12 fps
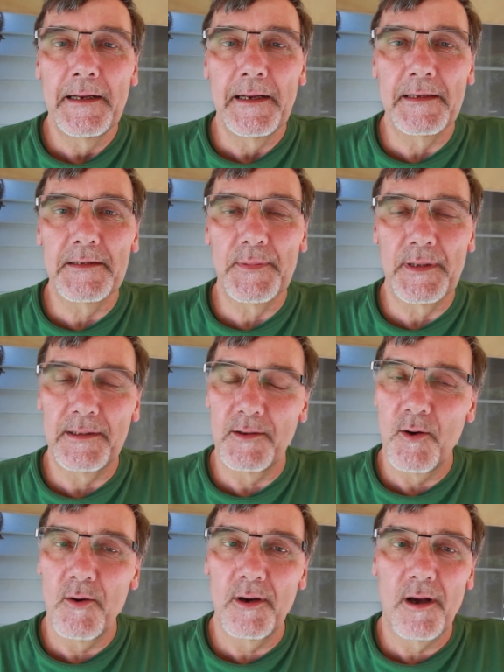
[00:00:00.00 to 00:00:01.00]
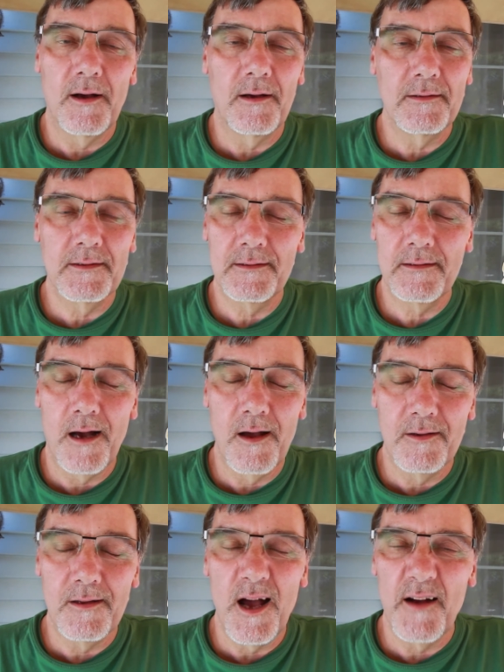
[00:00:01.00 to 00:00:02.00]
It's been going all
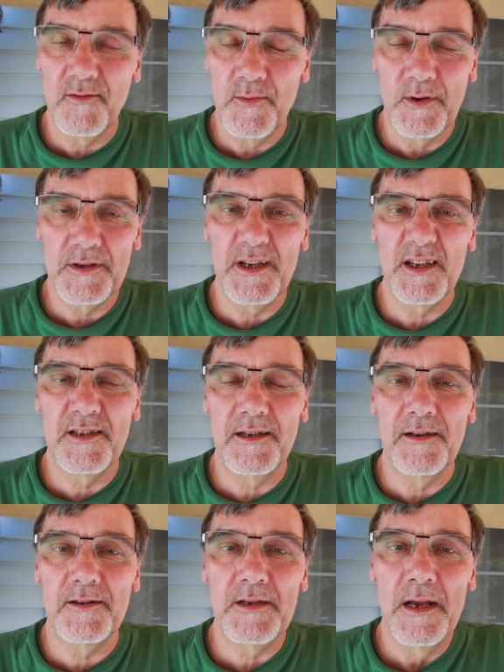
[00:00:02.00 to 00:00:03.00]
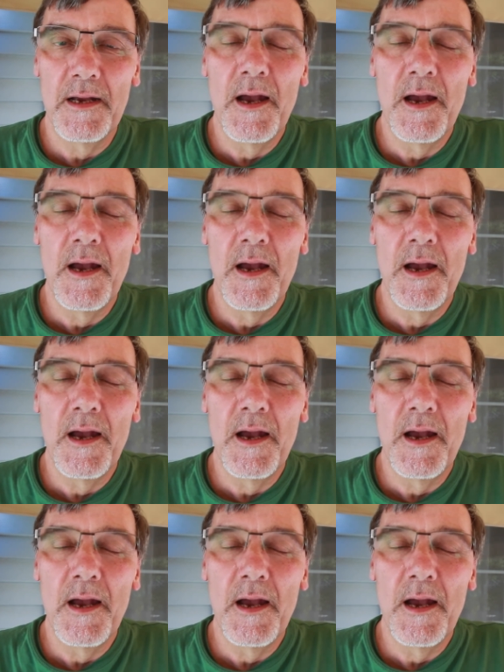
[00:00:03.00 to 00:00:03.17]
along for about 6 years,